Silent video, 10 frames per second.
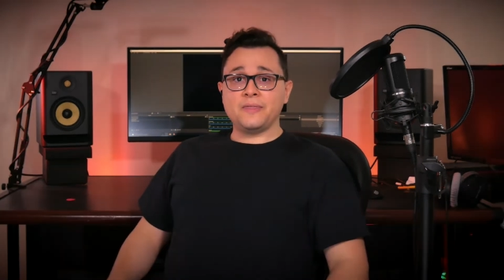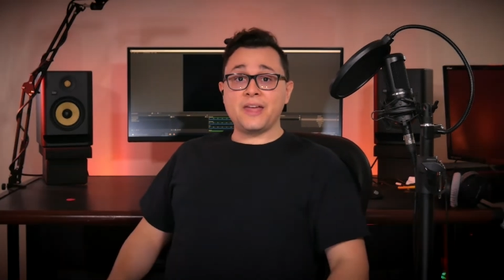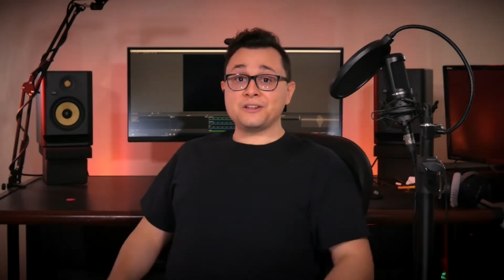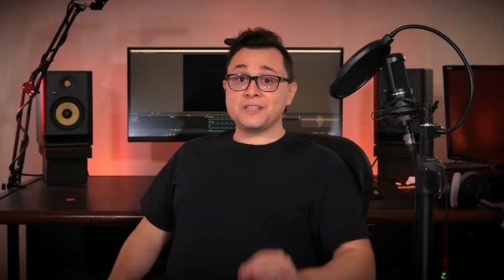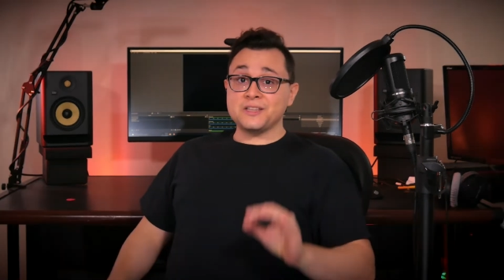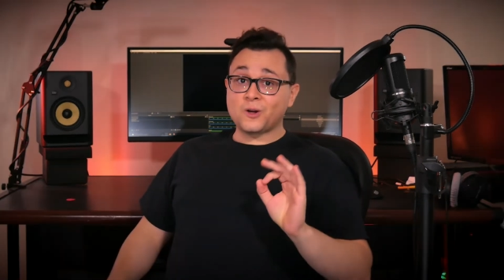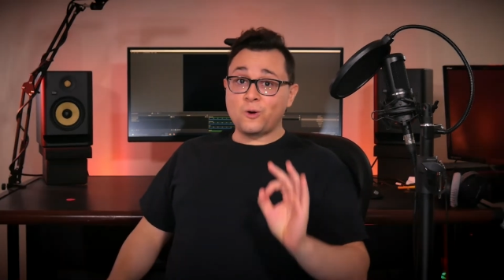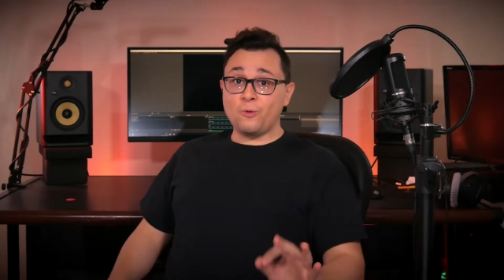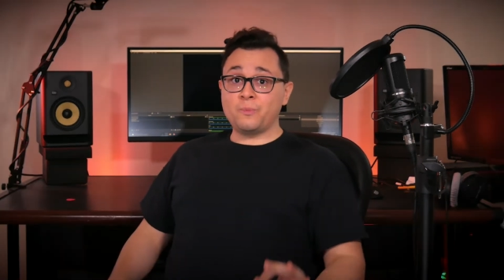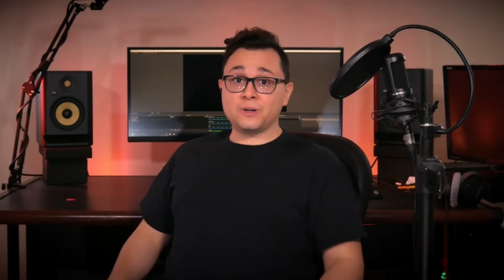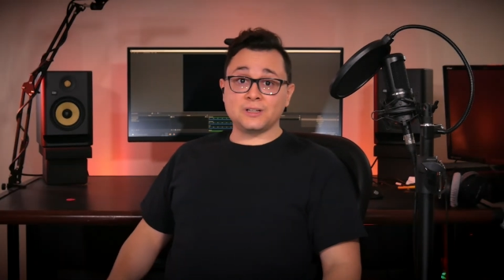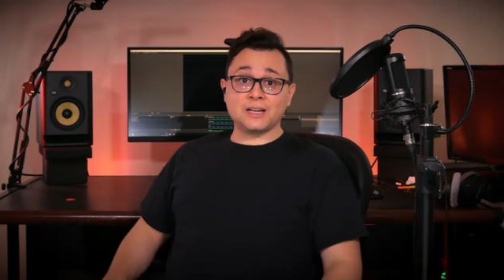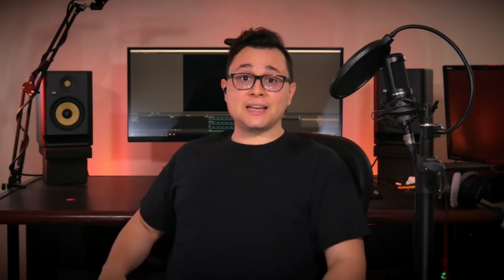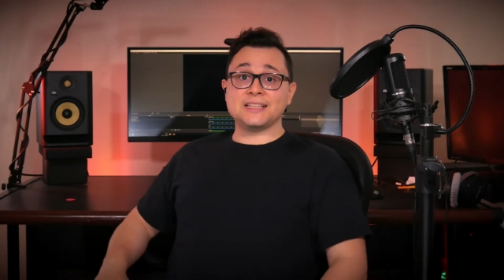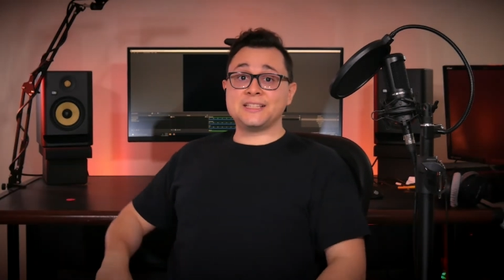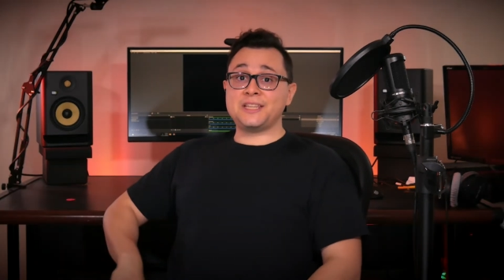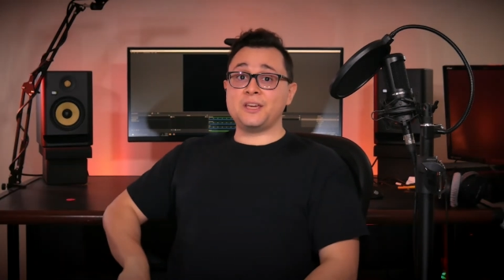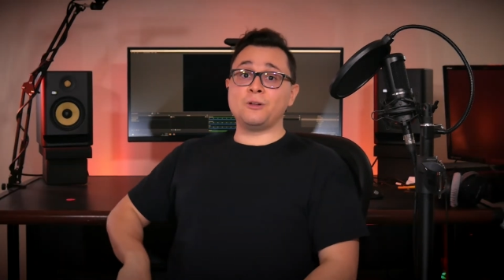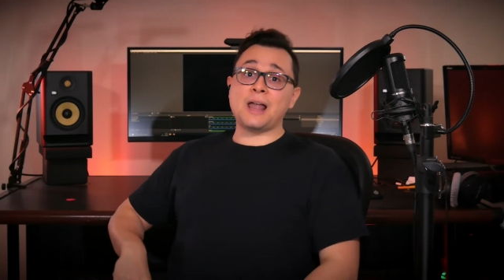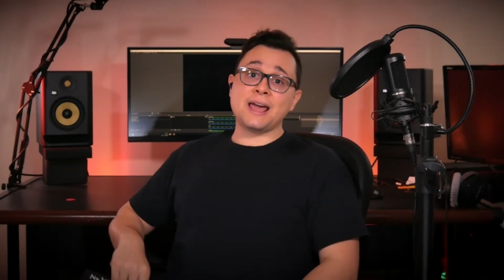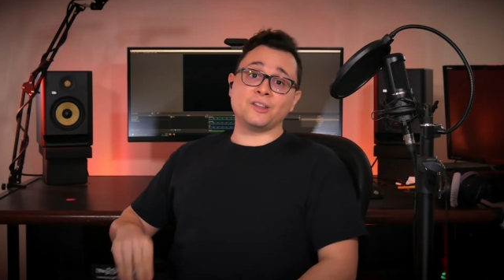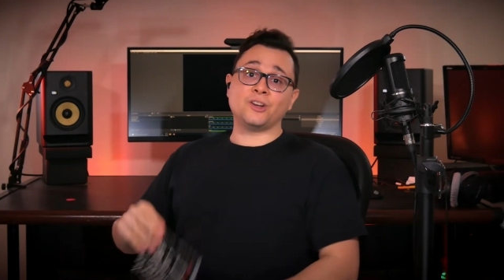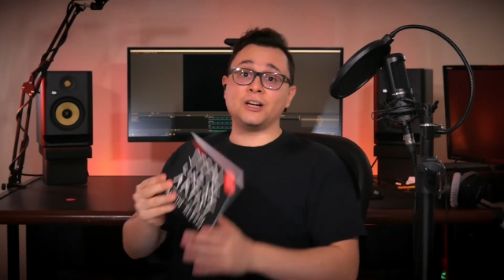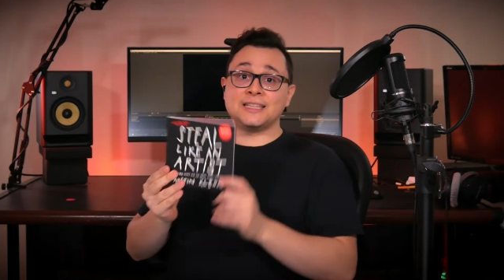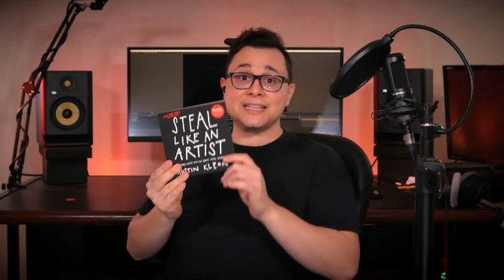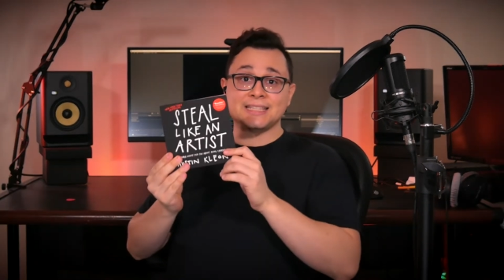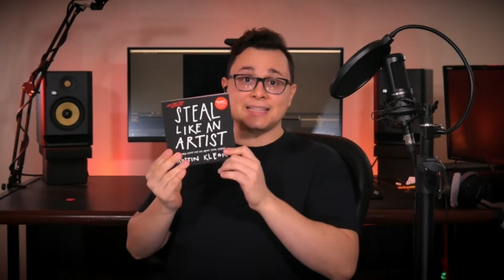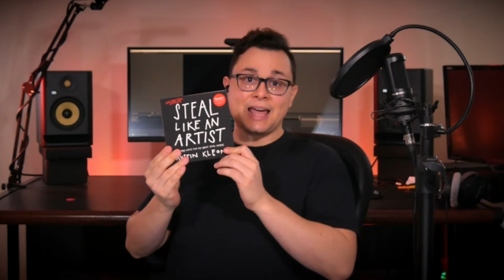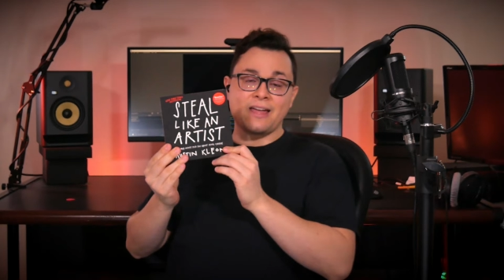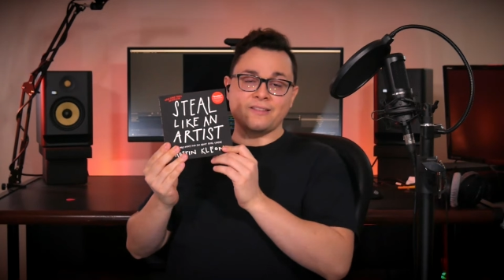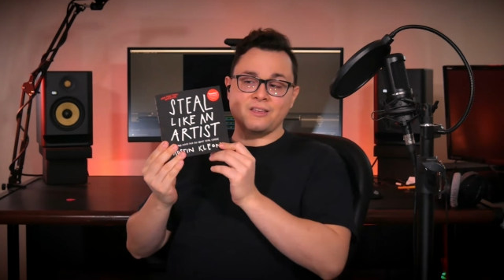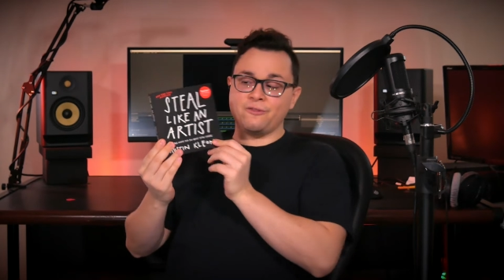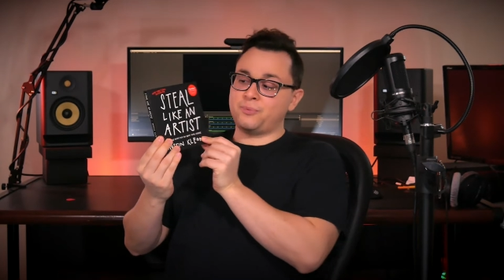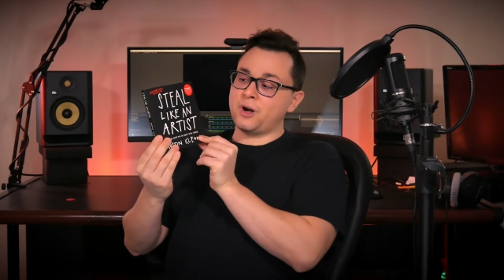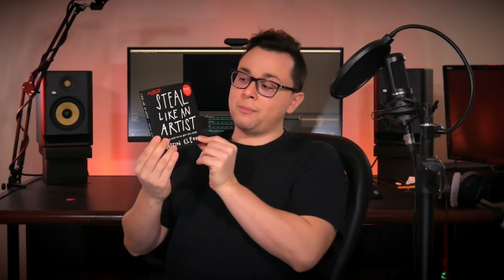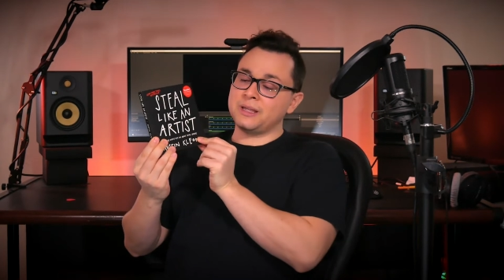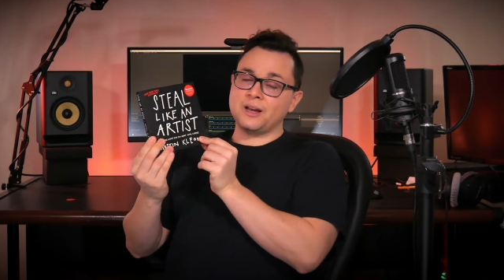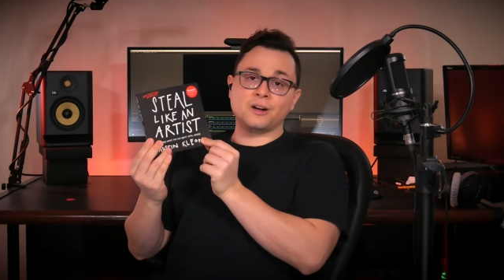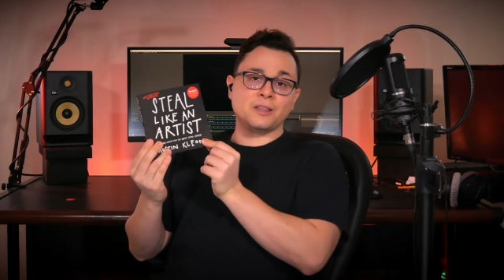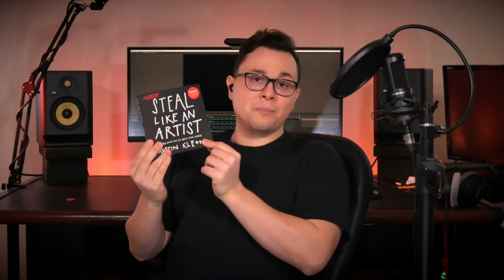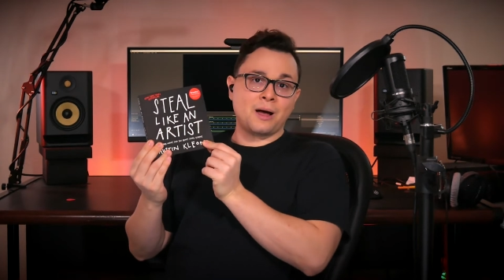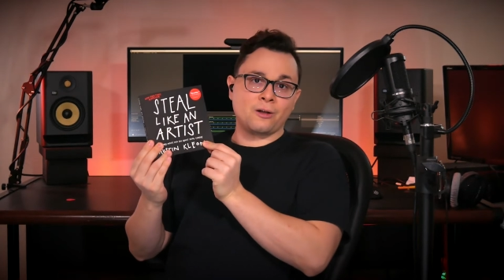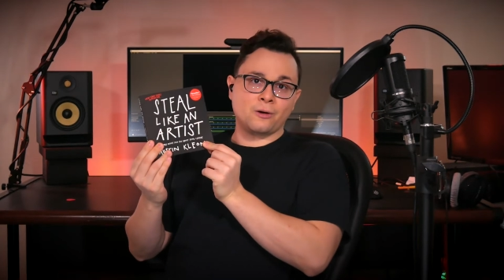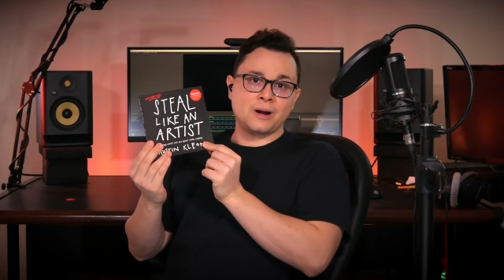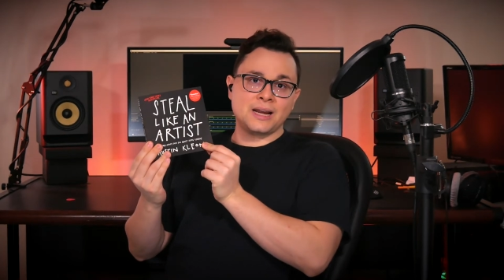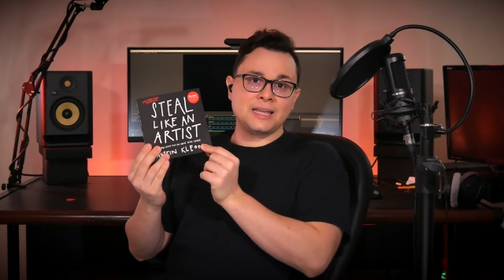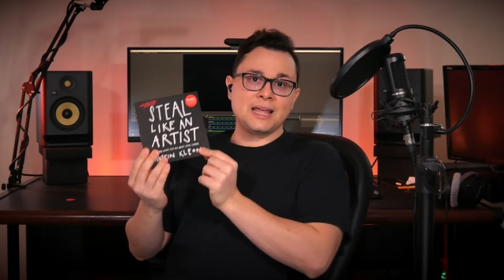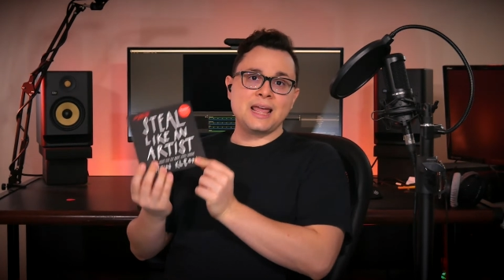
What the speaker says: There's this cool book, Steal Like an Artist, that you've probably heard about already,